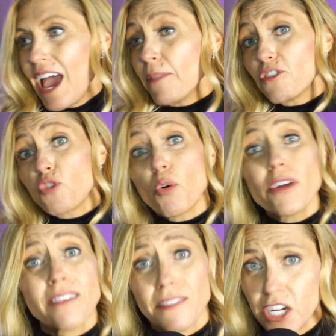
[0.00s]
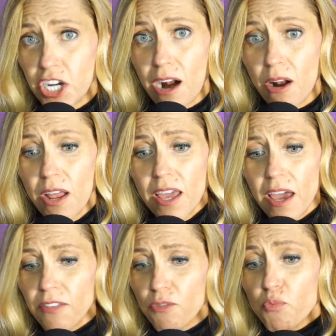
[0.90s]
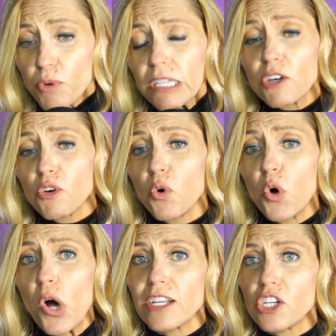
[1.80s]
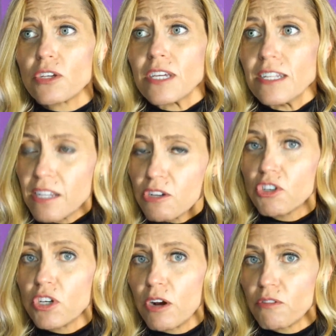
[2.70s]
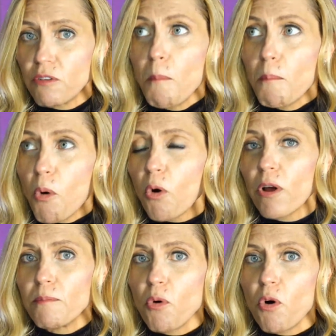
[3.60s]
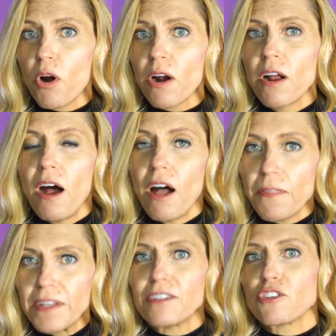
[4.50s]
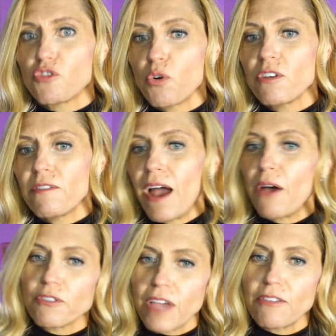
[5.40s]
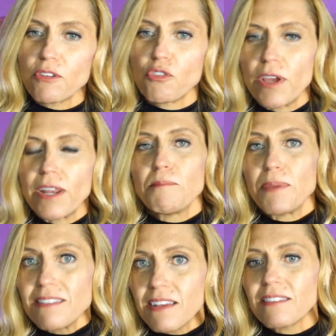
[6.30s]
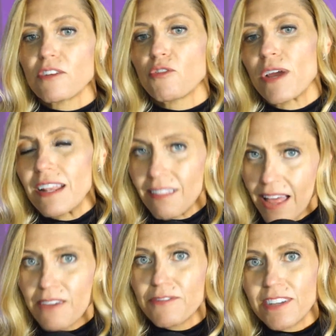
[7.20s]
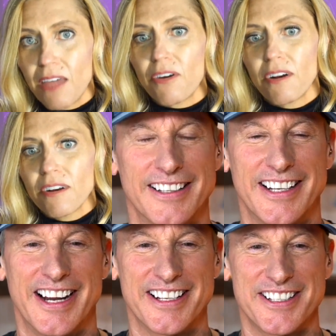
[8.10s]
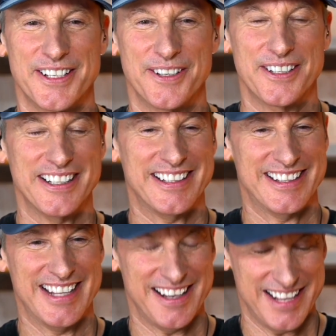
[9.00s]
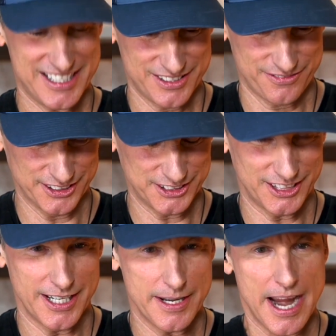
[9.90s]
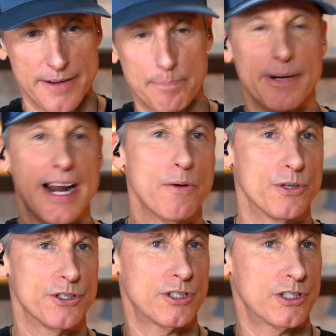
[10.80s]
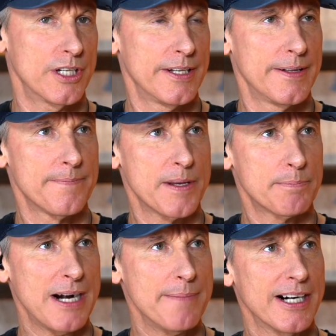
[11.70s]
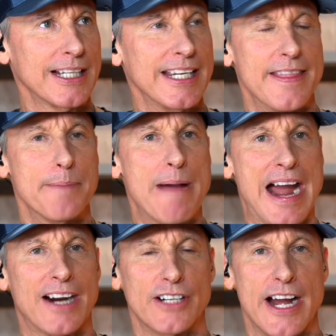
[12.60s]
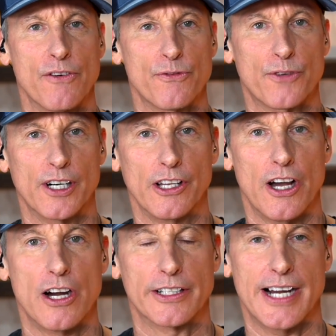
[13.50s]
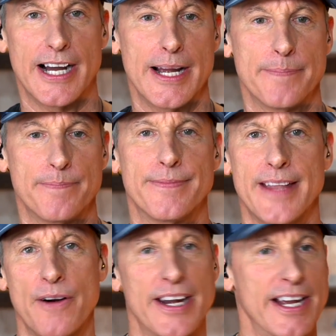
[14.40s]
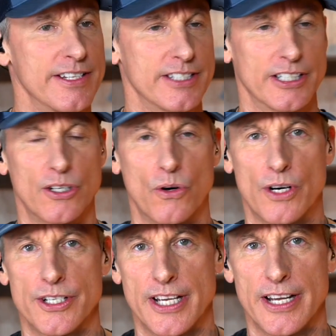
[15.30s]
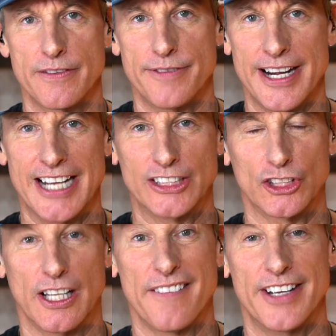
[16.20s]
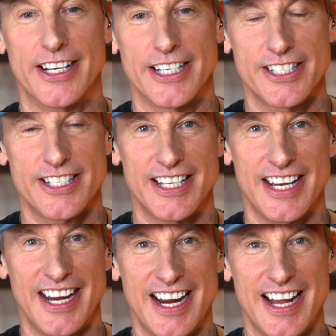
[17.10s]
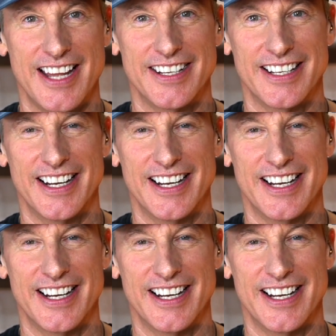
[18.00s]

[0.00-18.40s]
and the stories that they share. It's really cool as she continues to share more and more authentic stories of how those guys are creating business and creating life together. Yeah, so that's for sure. And Bret was primarily in the background for a long time. Now he has a course on financial fitness and